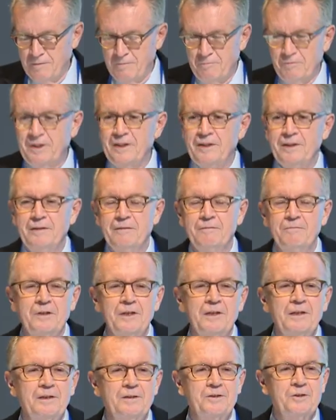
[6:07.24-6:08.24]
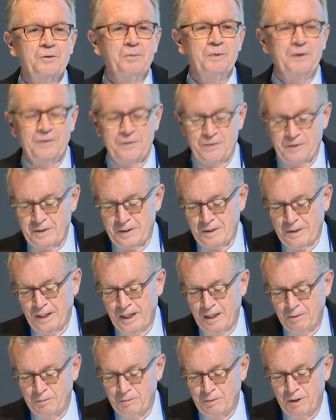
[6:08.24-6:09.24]
really a dubious
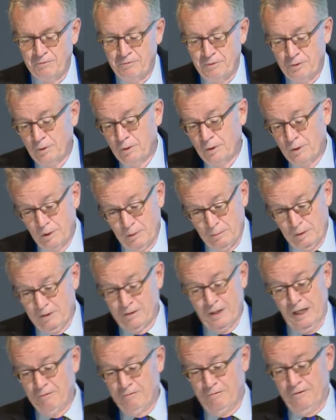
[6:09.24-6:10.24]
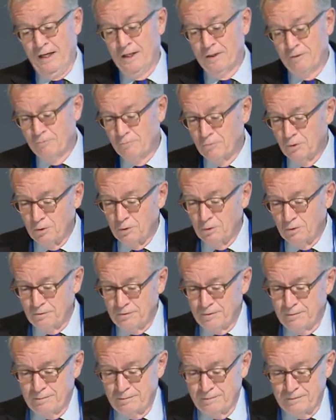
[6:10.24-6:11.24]
claim in my view, although I'm a great fan of
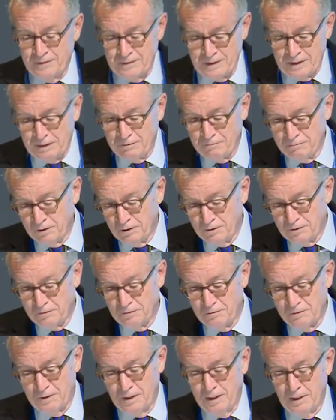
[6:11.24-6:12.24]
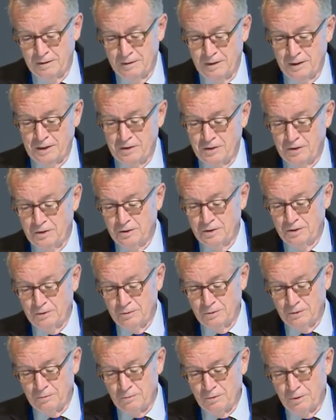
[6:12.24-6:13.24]
Rawls. If there's any philosopher I turn
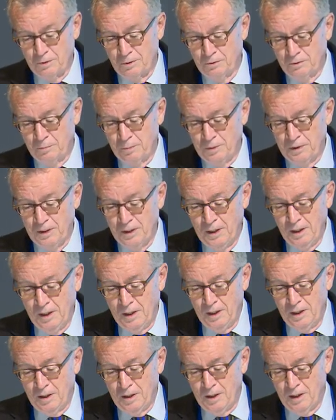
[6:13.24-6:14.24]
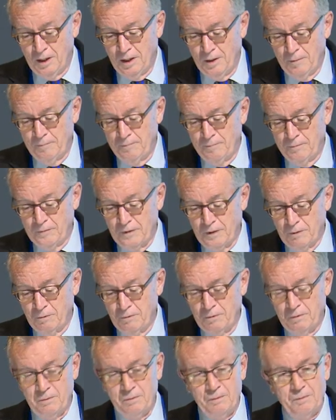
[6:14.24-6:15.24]
to, it's Rawls. But a
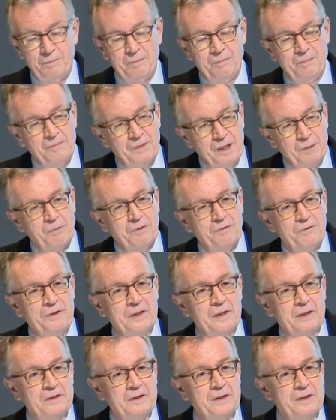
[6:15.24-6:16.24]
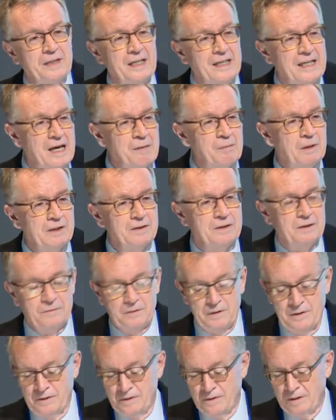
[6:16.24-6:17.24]
number of things, the dynamics of
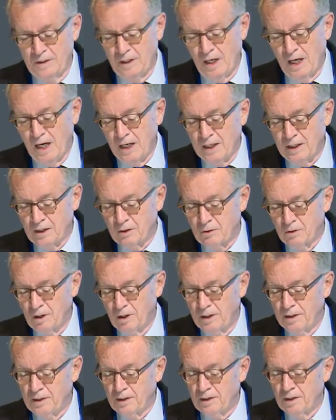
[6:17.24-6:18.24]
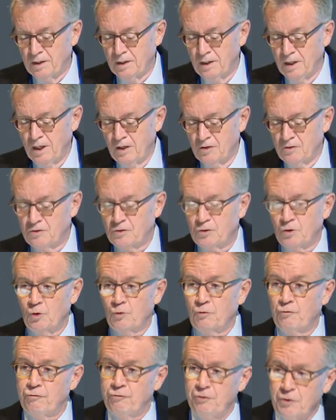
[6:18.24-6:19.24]
this, that high inequality can
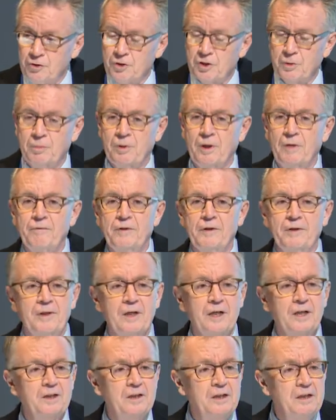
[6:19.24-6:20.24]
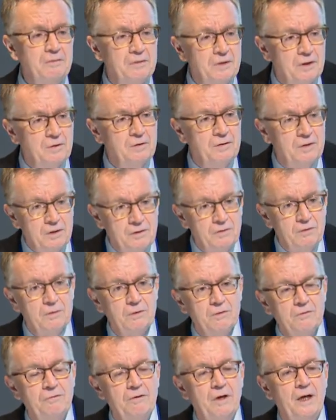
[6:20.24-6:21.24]
stall future poverty reduction, even though things
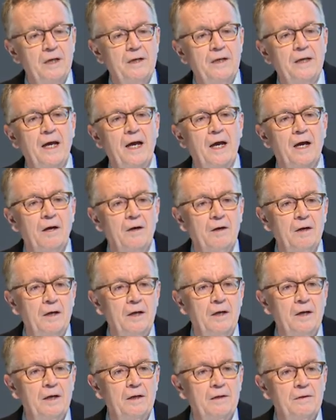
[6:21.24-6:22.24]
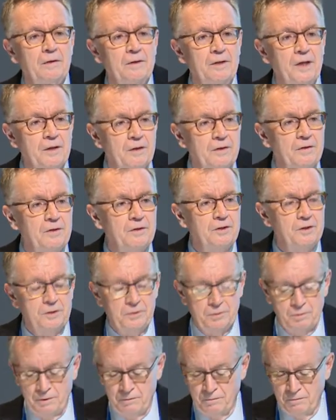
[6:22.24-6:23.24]
look fine now. Another
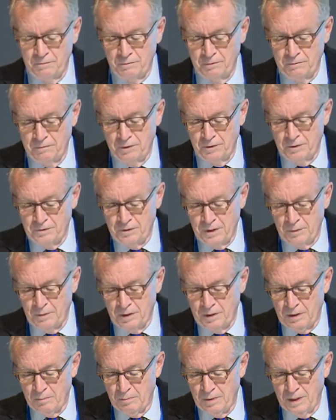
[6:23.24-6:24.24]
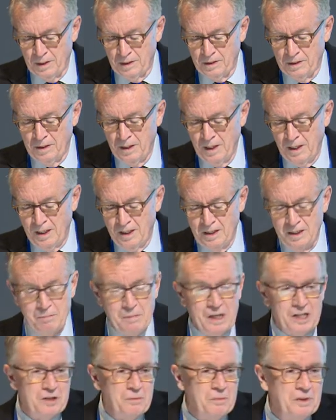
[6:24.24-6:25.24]
issue we've learned something about. And the
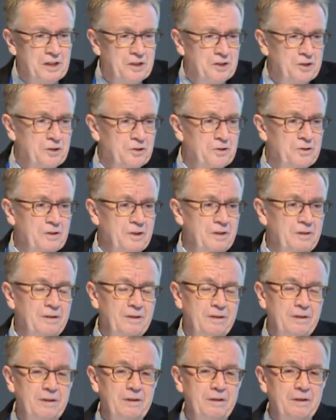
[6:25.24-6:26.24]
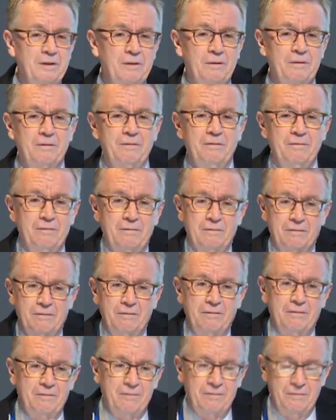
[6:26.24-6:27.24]
measurement issues. You know,
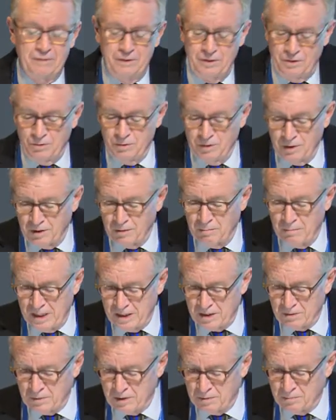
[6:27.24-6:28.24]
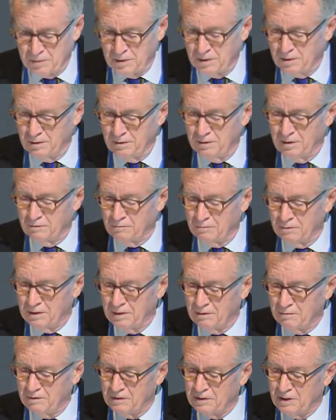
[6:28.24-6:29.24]
I do a lot of measurement, but if
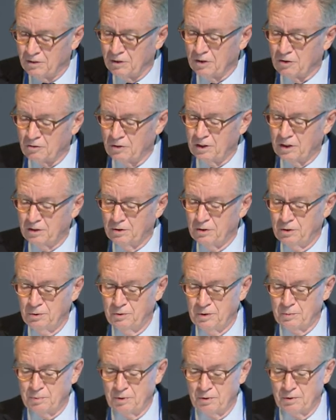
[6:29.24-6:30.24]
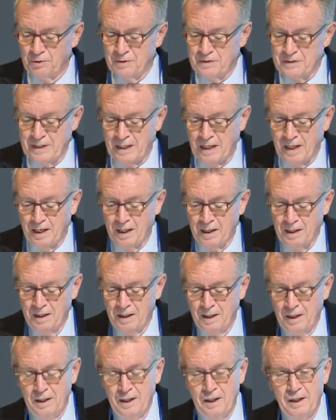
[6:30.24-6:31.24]
we don't agree on who the poorest are,
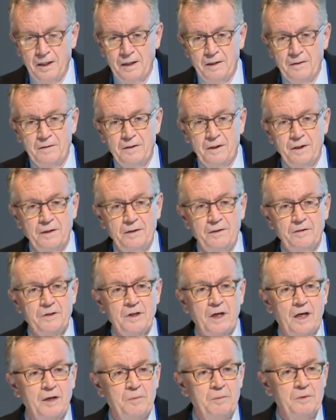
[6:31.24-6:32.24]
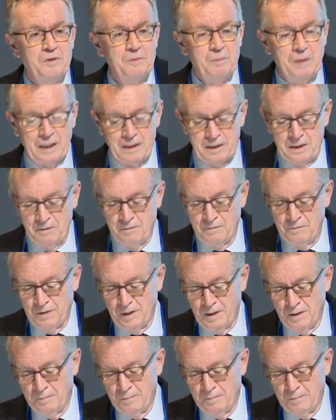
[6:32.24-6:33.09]
then this kind of perspective